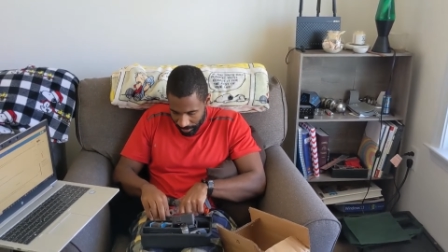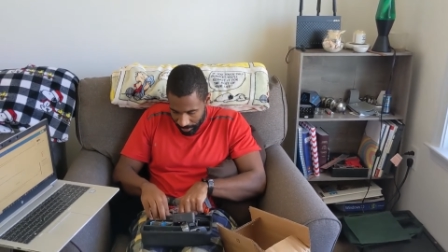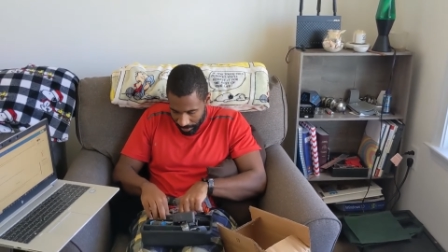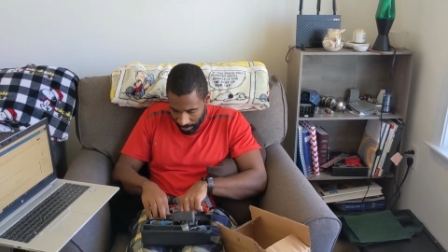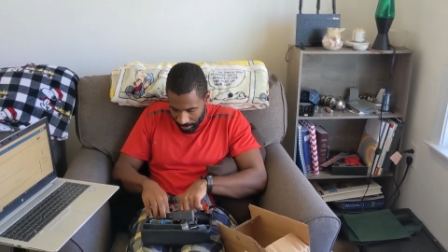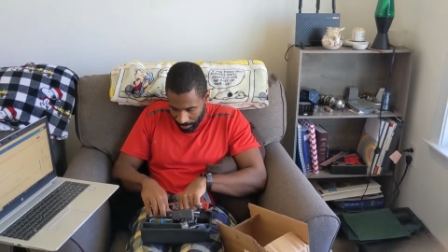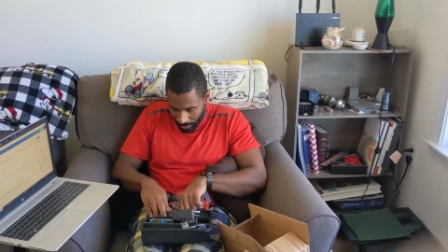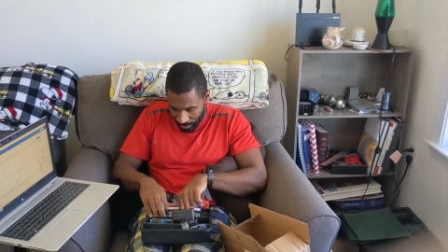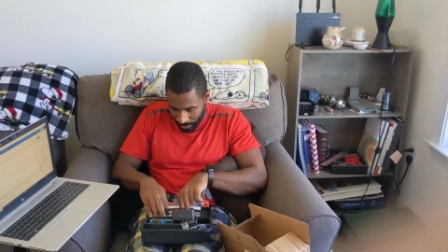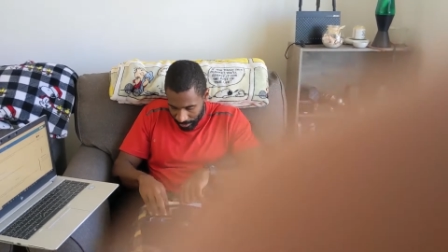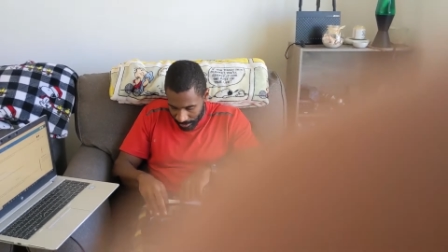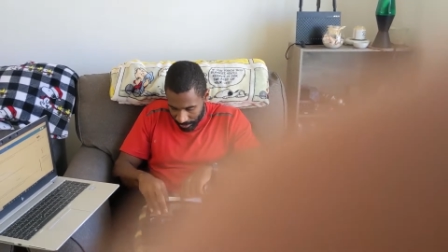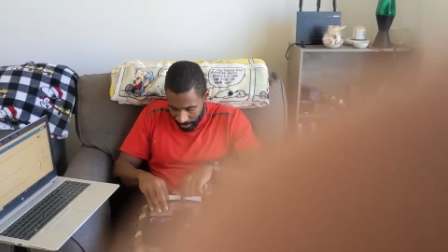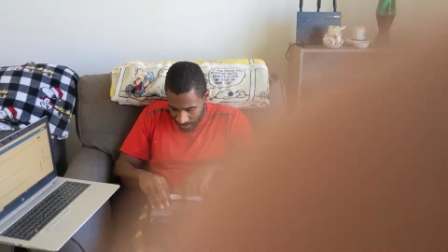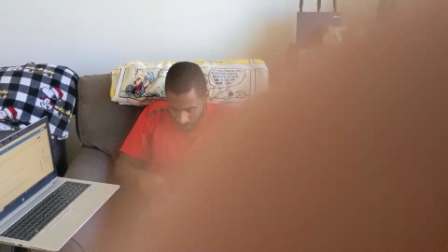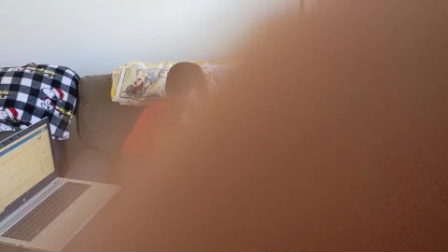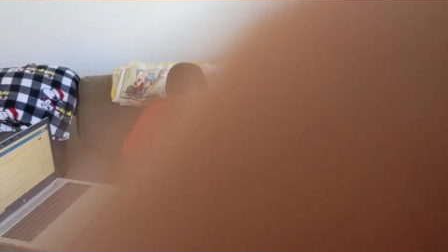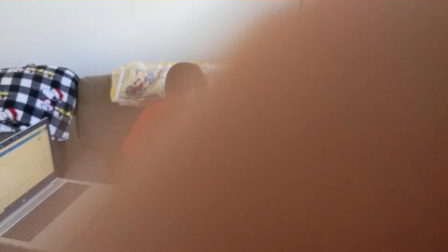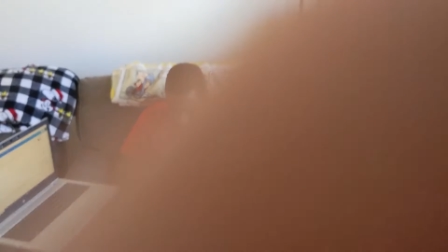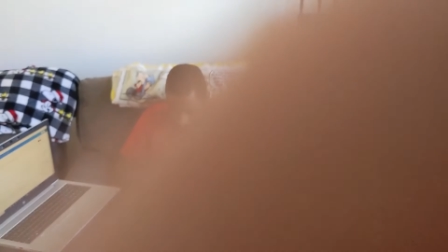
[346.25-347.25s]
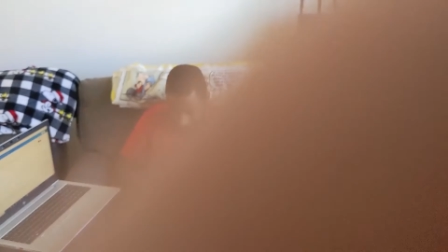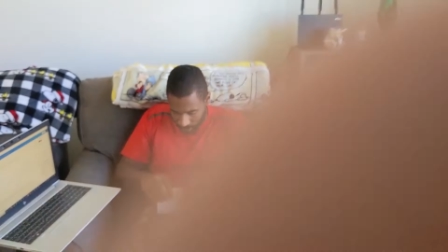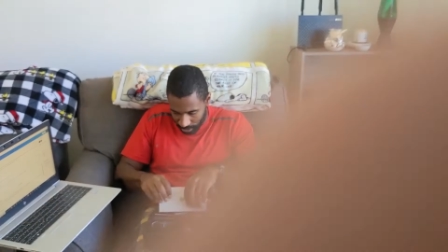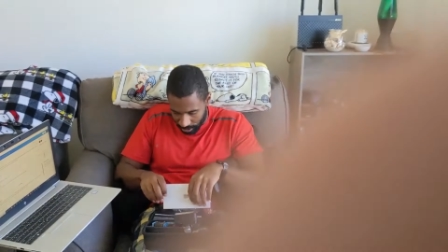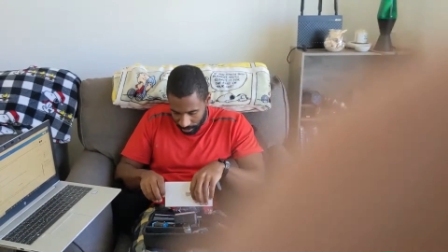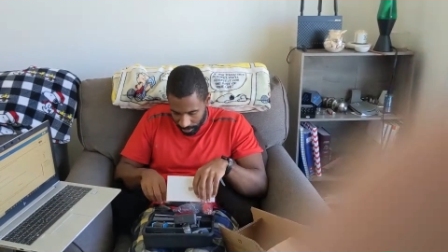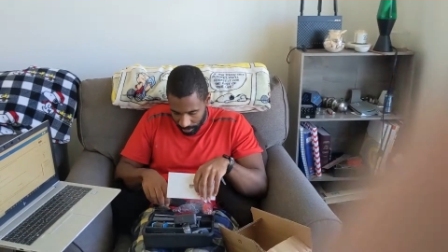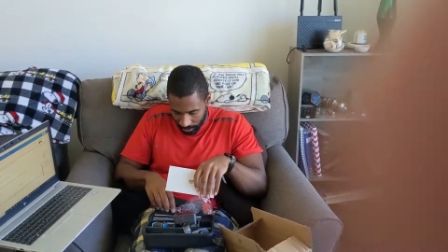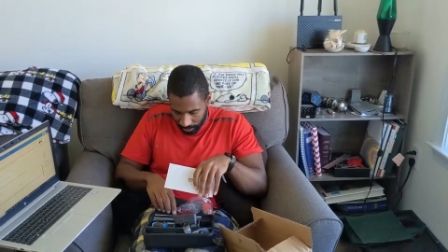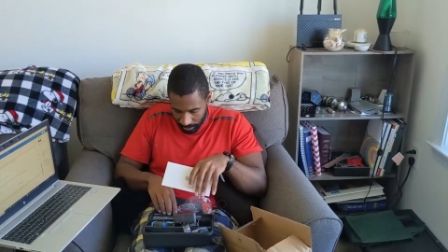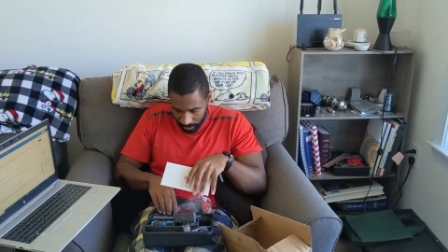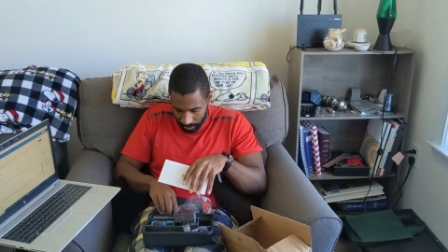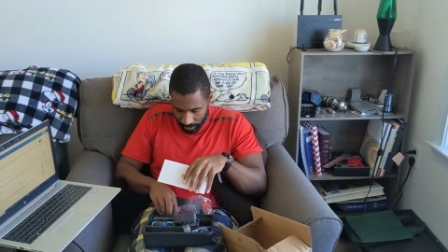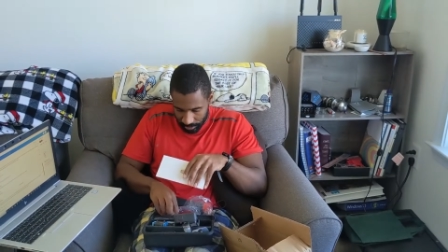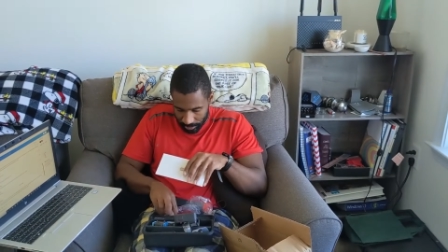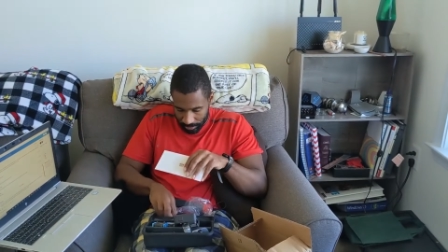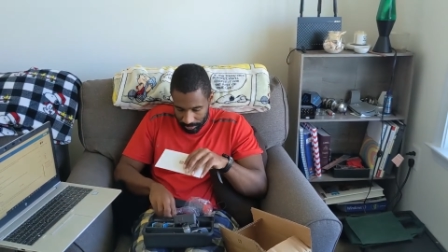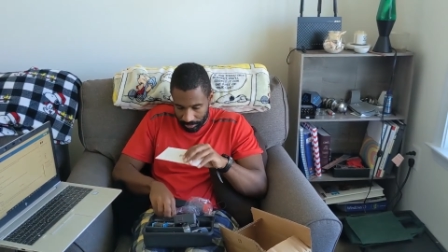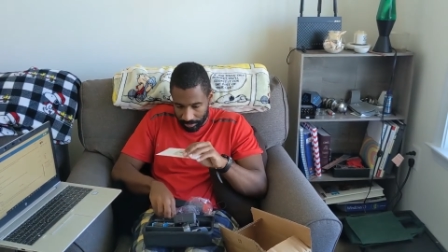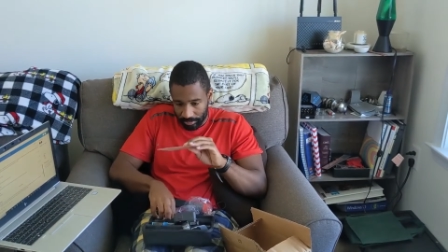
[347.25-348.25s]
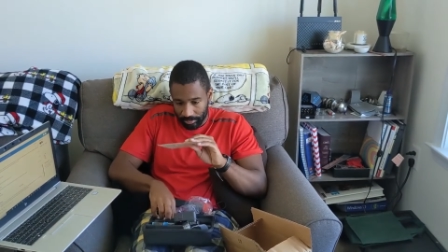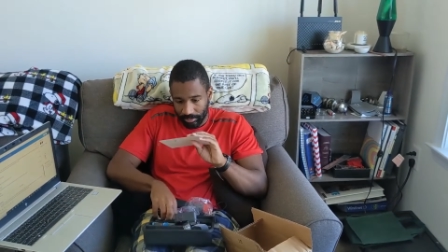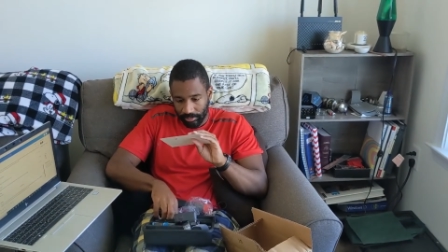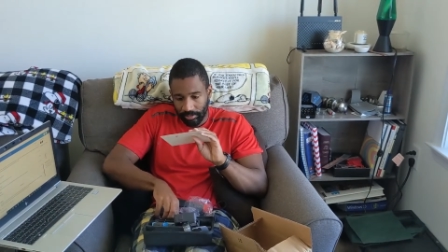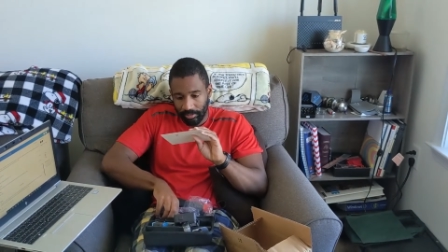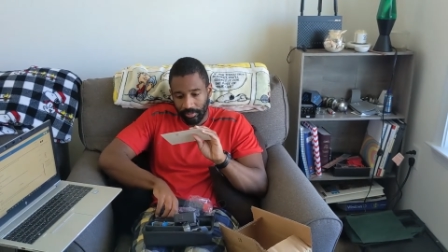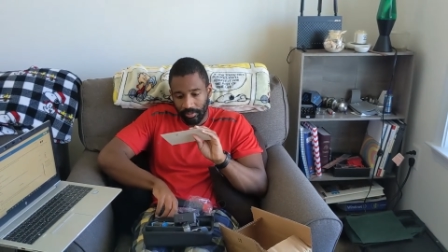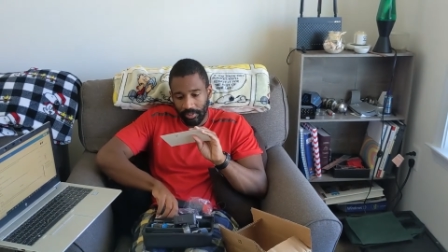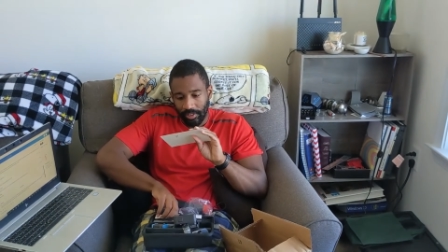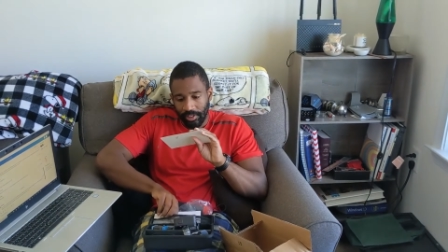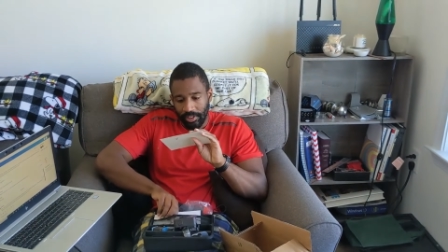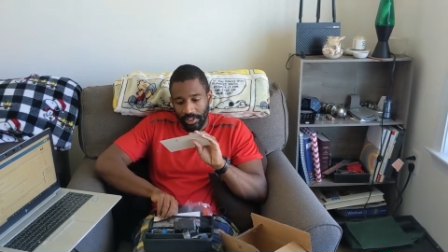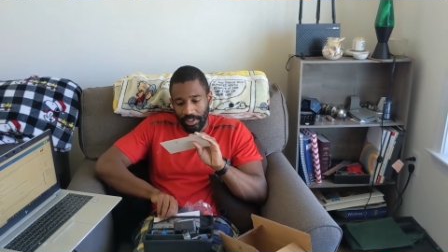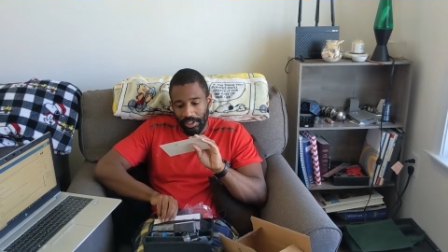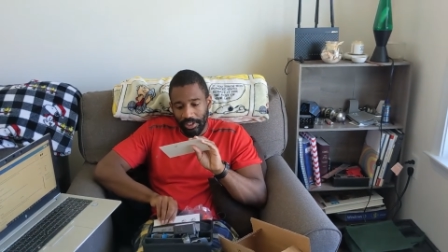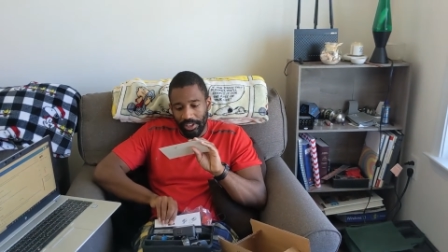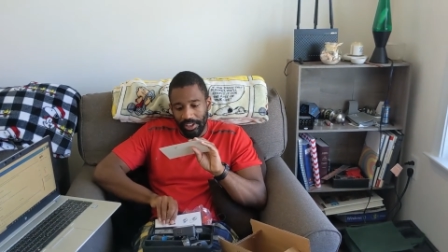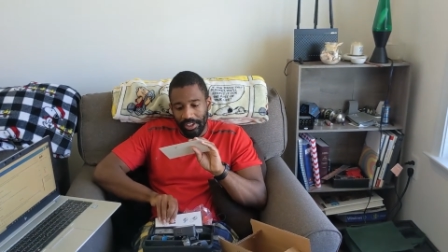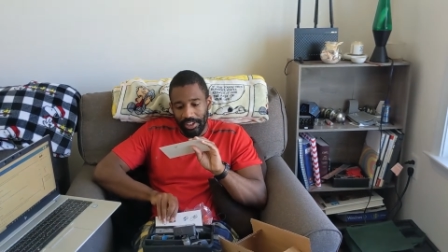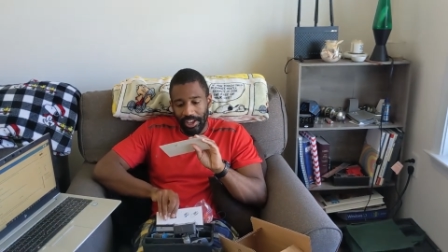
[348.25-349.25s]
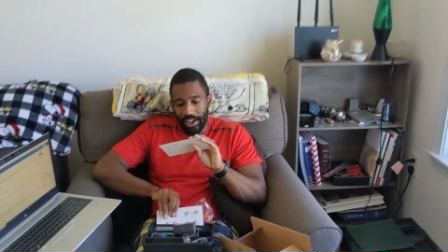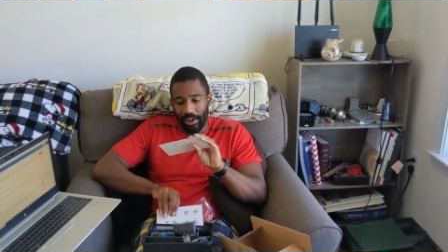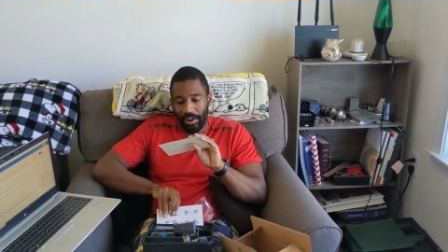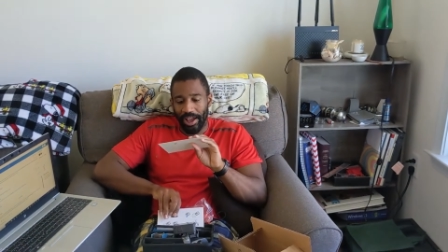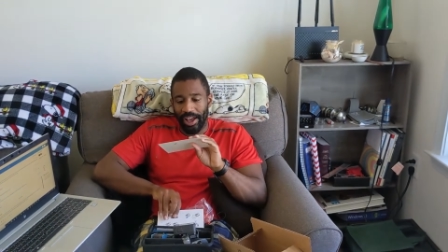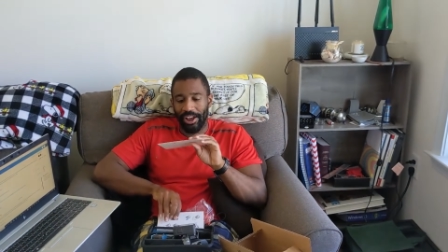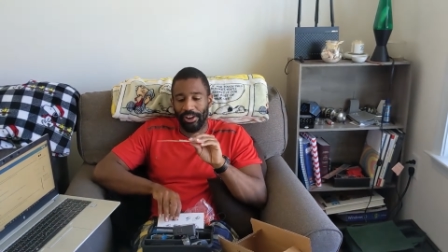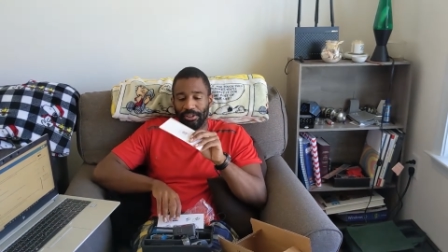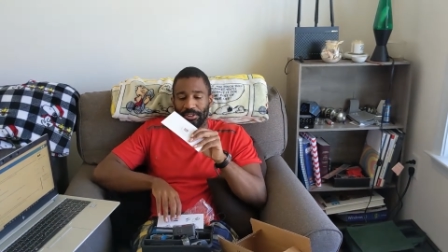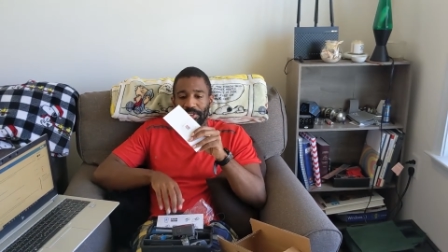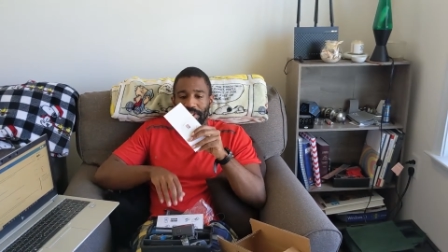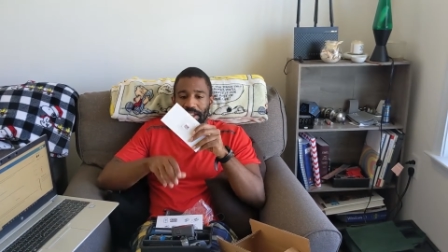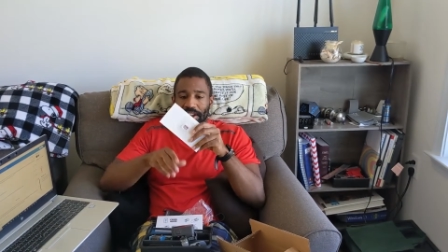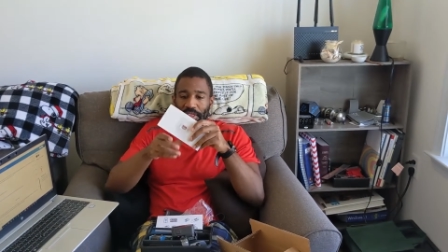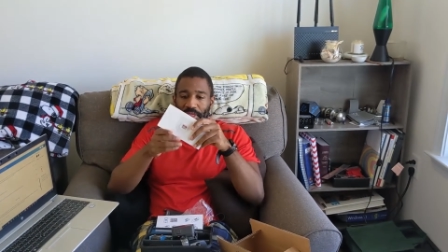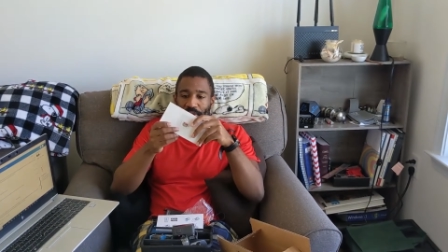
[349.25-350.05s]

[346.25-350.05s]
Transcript: I'm gonna look at the instructions. Oh, I also got a